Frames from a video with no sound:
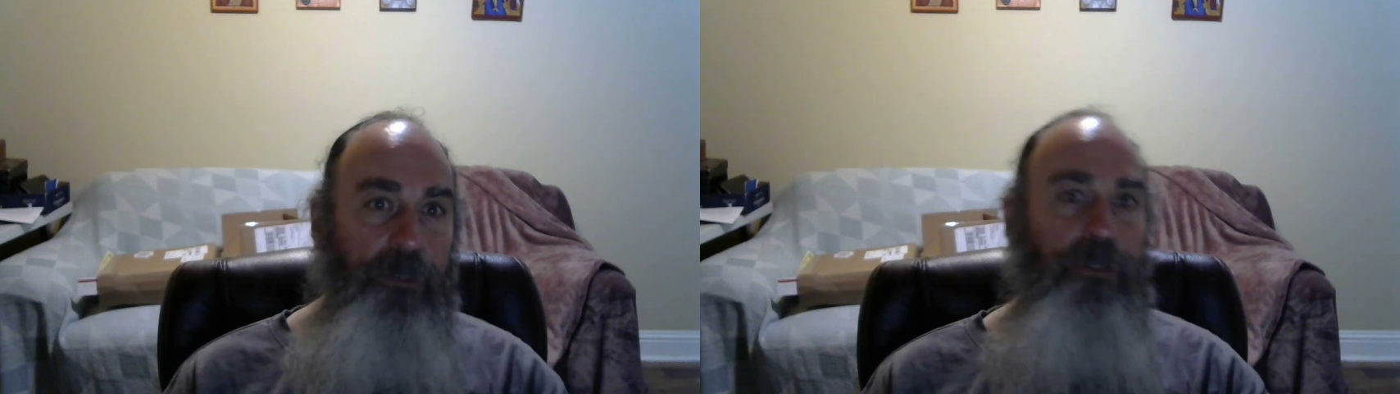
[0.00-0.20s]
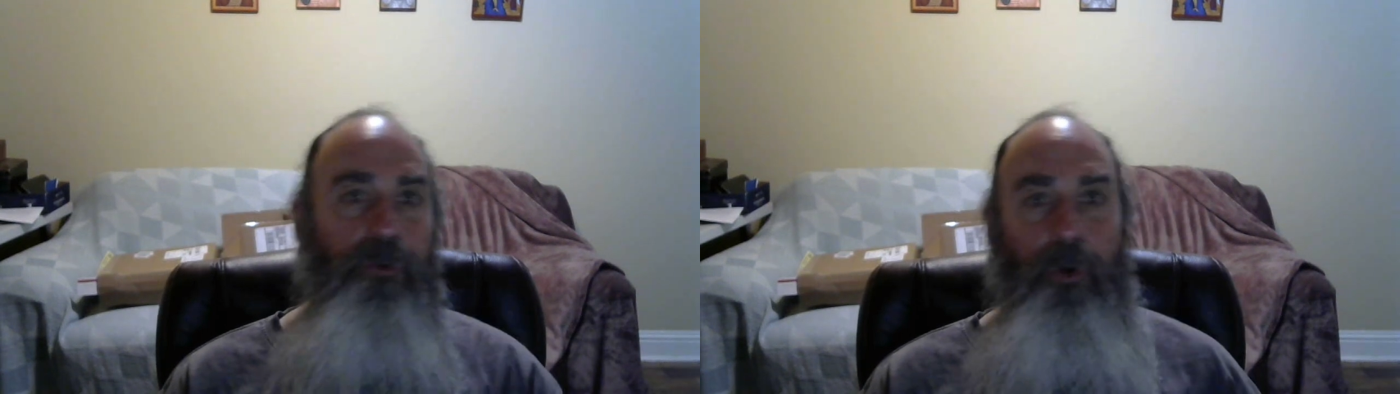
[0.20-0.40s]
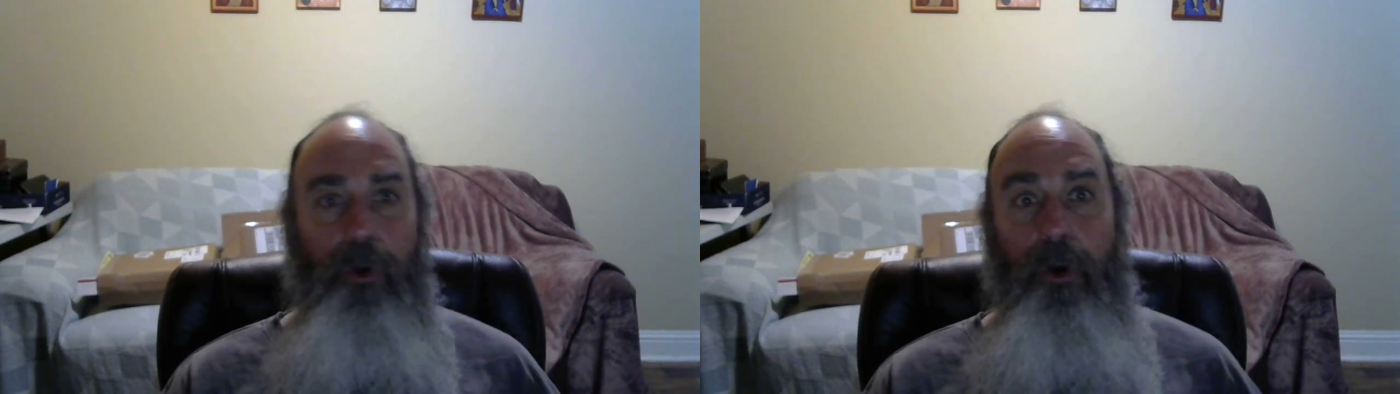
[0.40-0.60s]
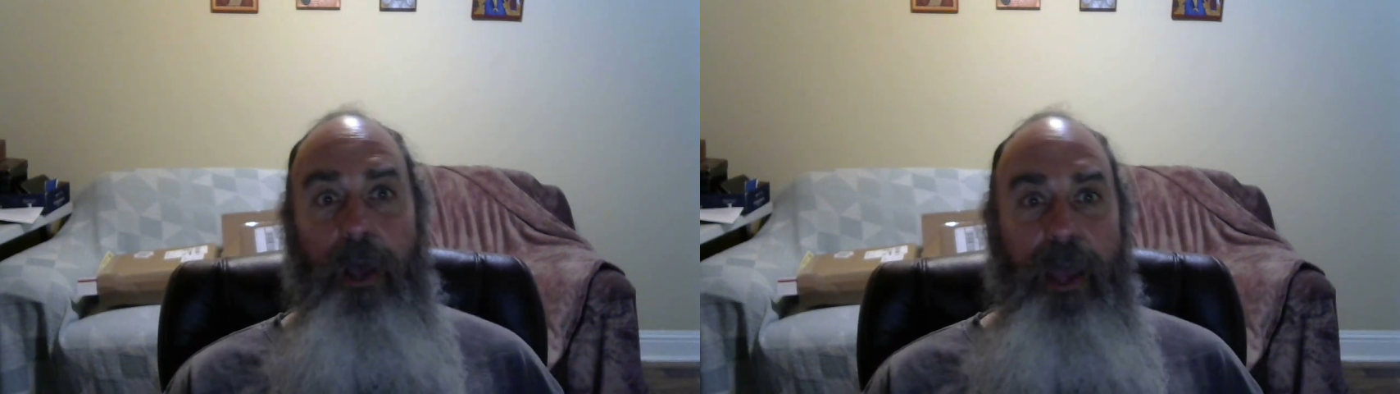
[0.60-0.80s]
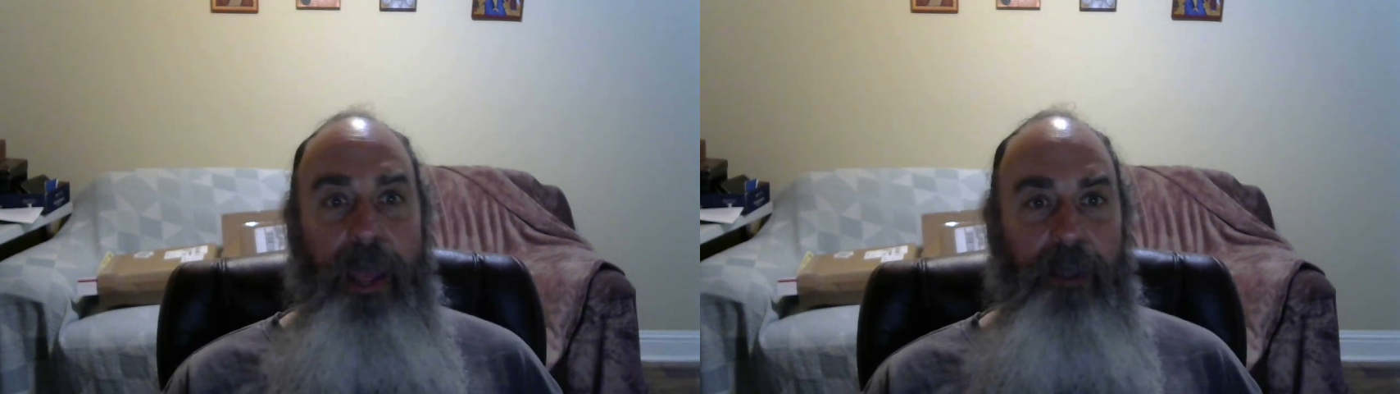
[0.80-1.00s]
school
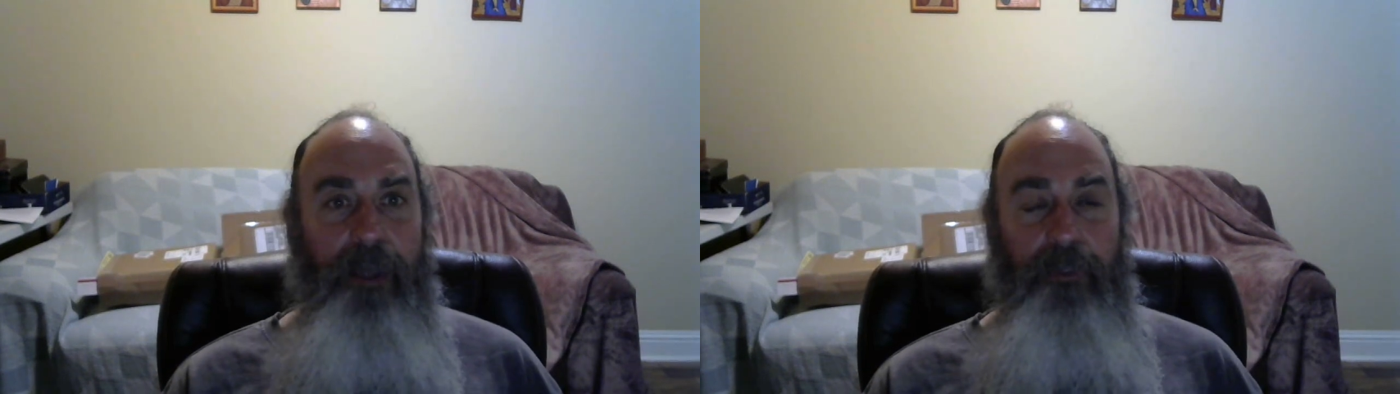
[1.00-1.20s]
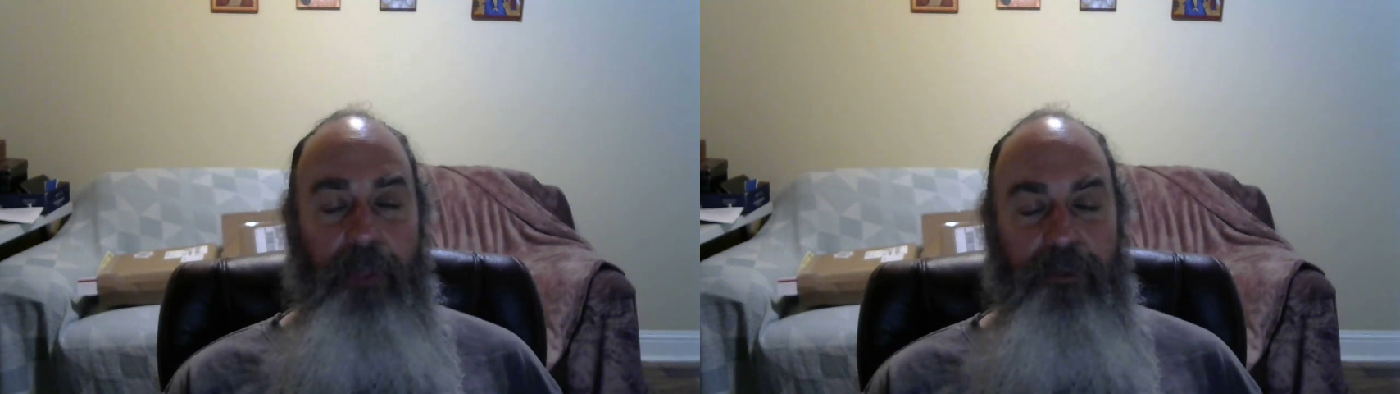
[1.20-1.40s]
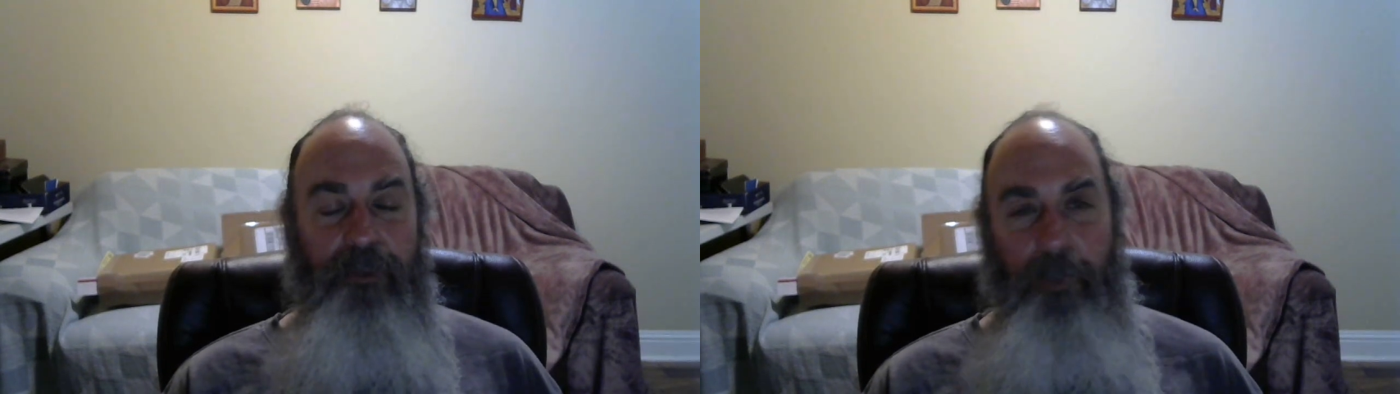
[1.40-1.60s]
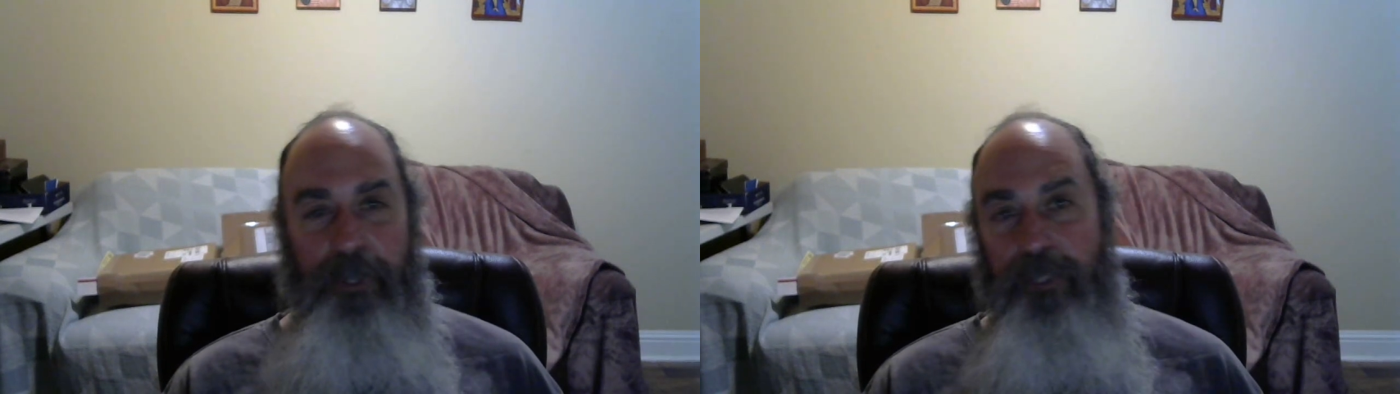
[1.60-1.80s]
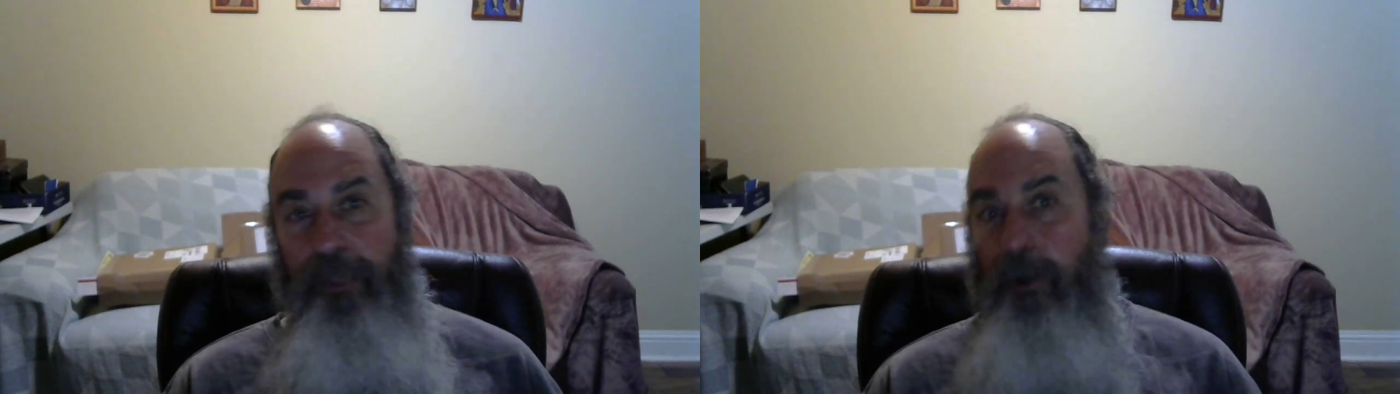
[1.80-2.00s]
has
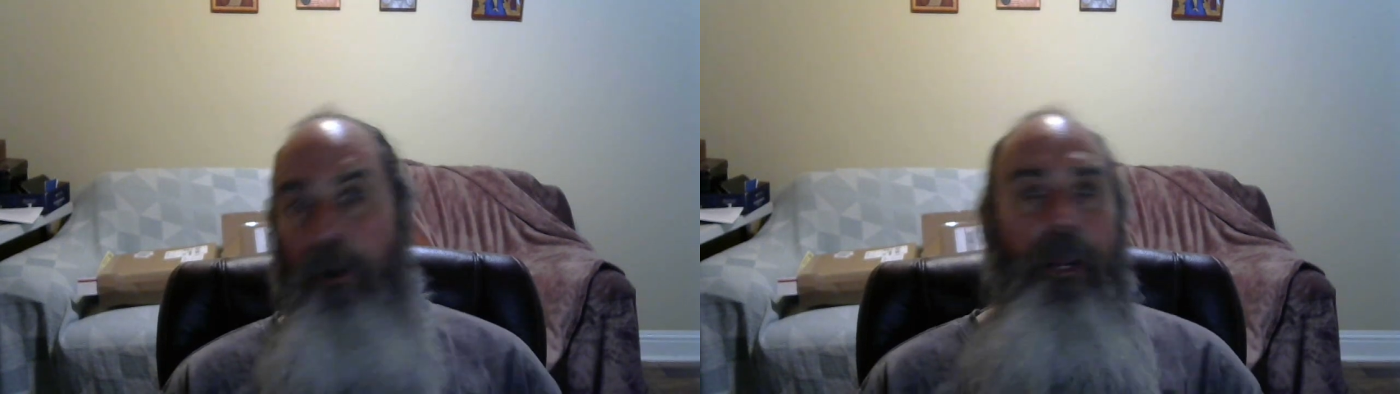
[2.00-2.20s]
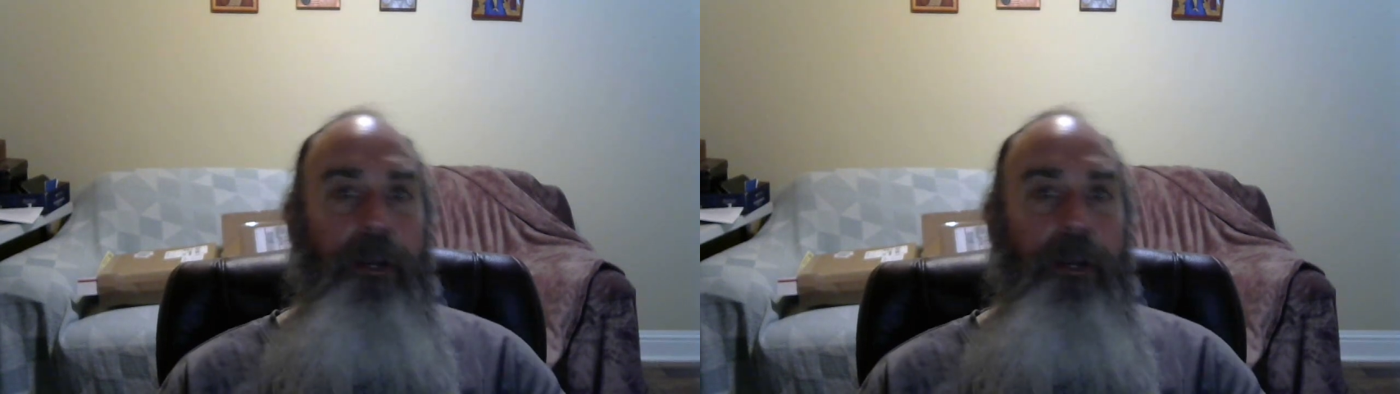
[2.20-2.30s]
placed in there.